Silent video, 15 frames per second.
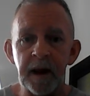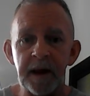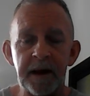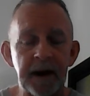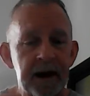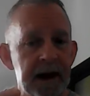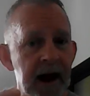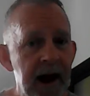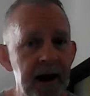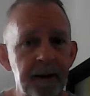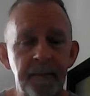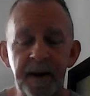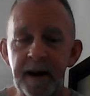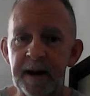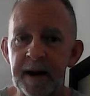you got to
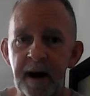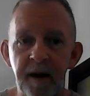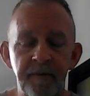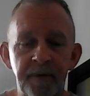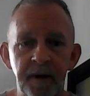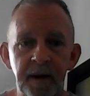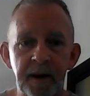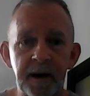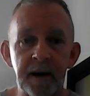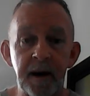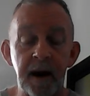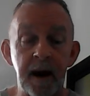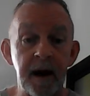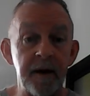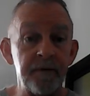be careful in
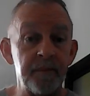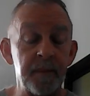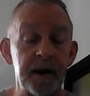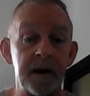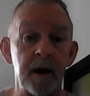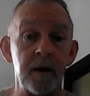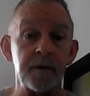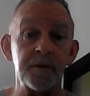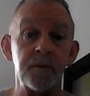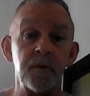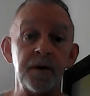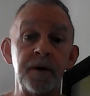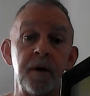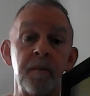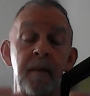life because
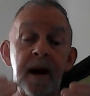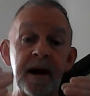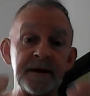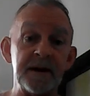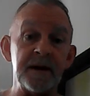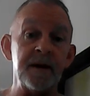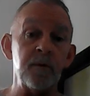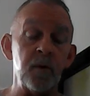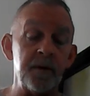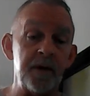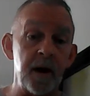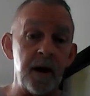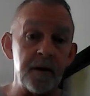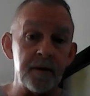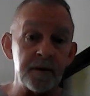when you're messing with
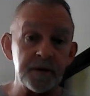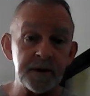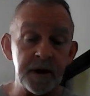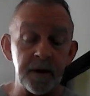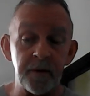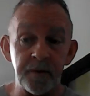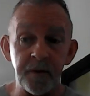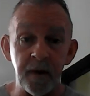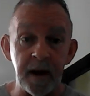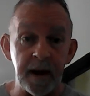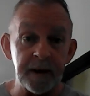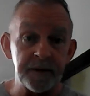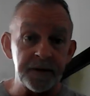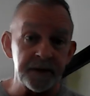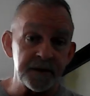others that are
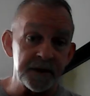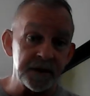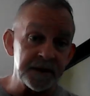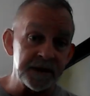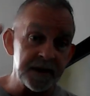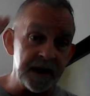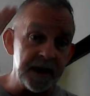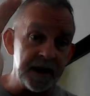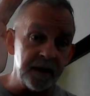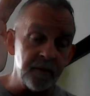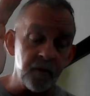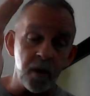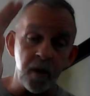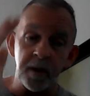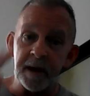trying to succeed and
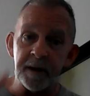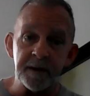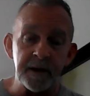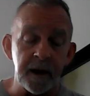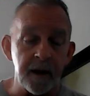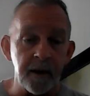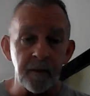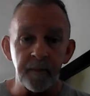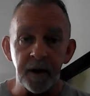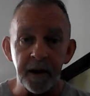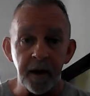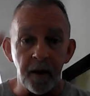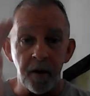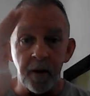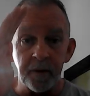working terribly
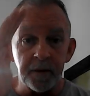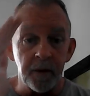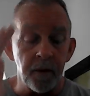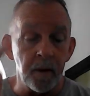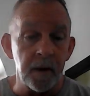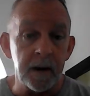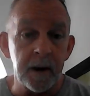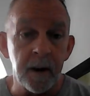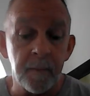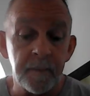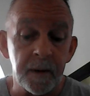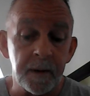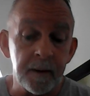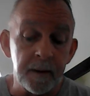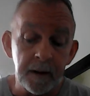hard going up
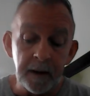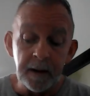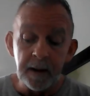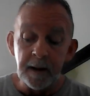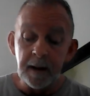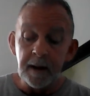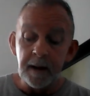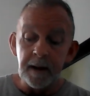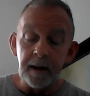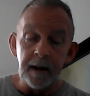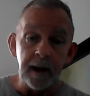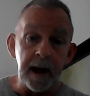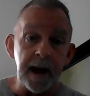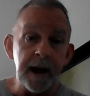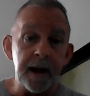
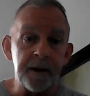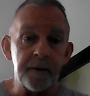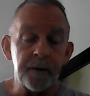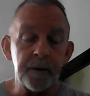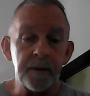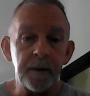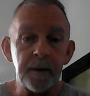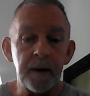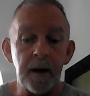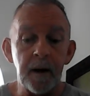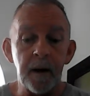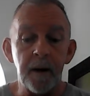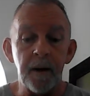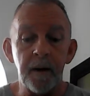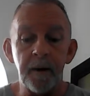ladder.
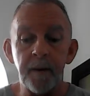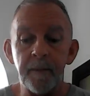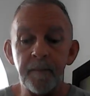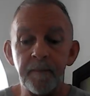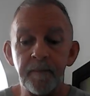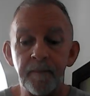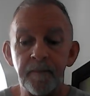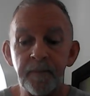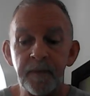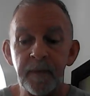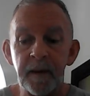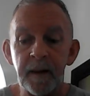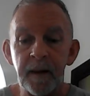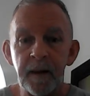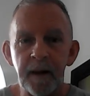Uh,
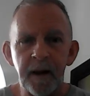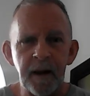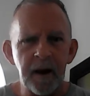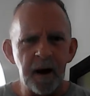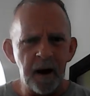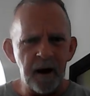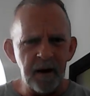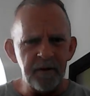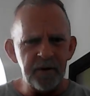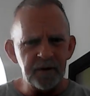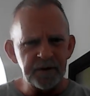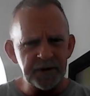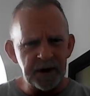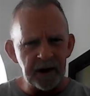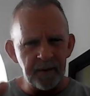
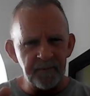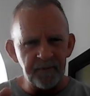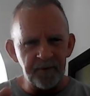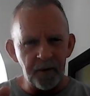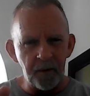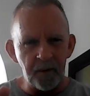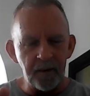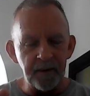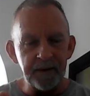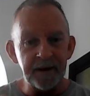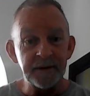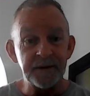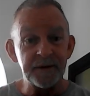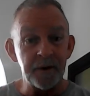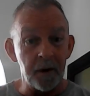others come forward
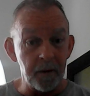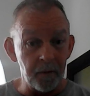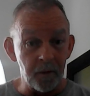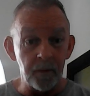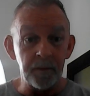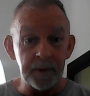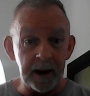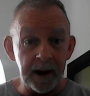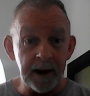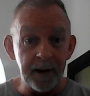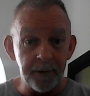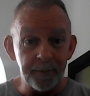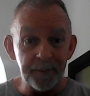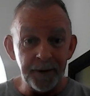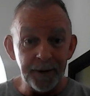and start wanting to
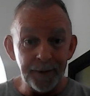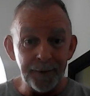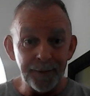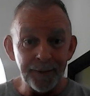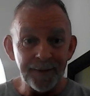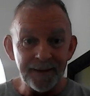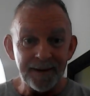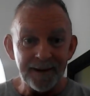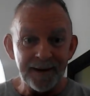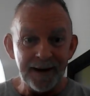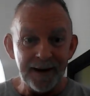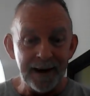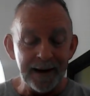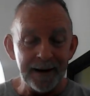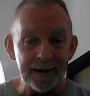help you.
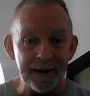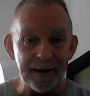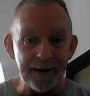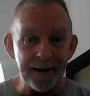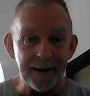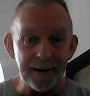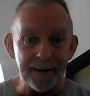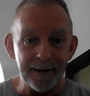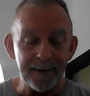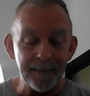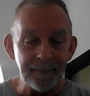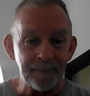And uh,